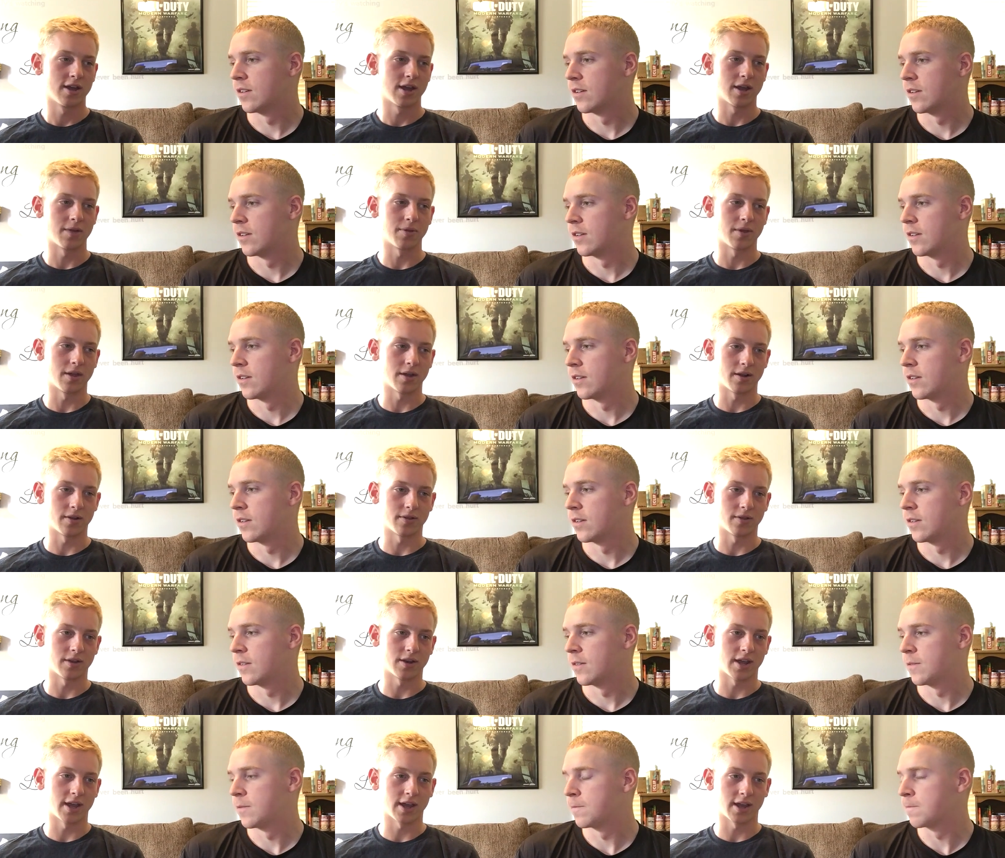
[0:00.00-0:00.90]
Speaker 1: And
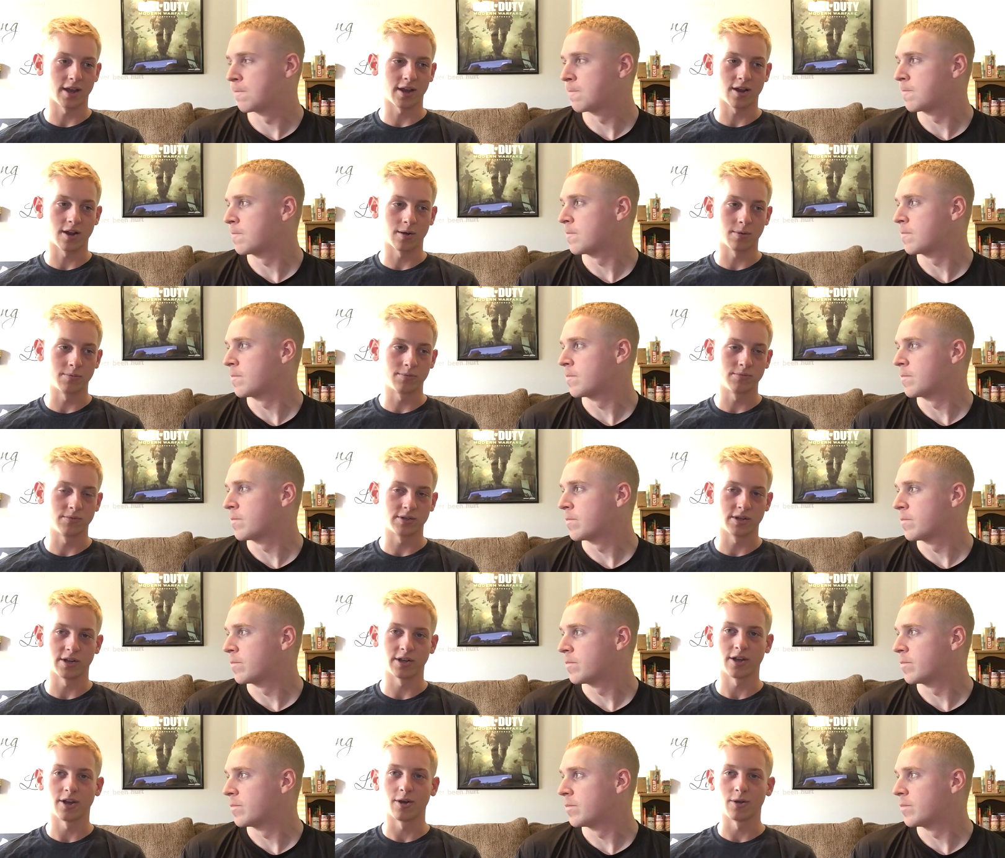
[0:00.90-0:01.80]
then the day comes
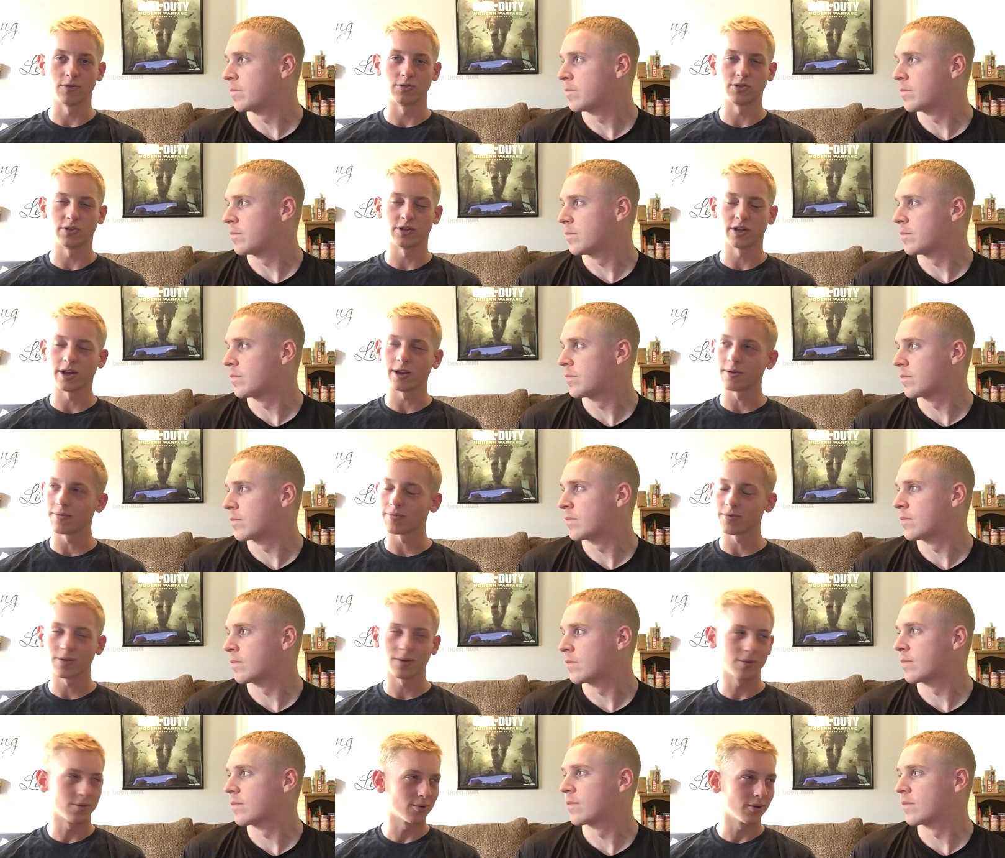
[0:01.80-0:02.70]
and it goes, and you're like,
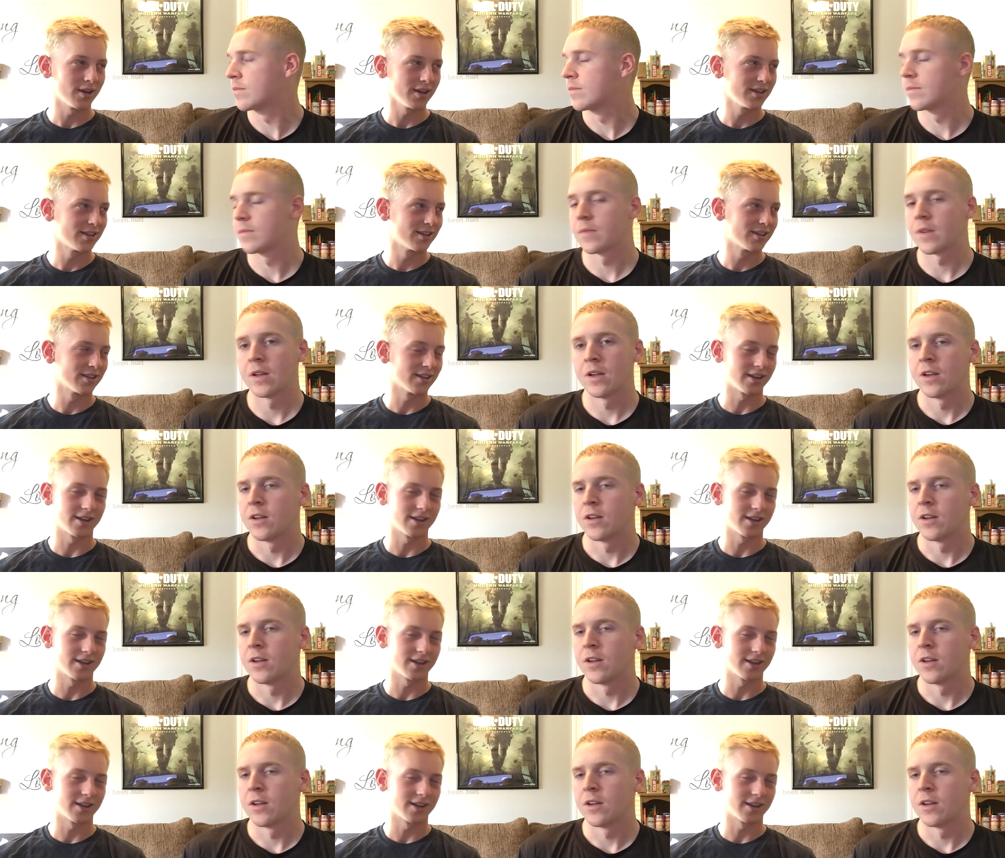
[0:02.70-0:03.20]
what?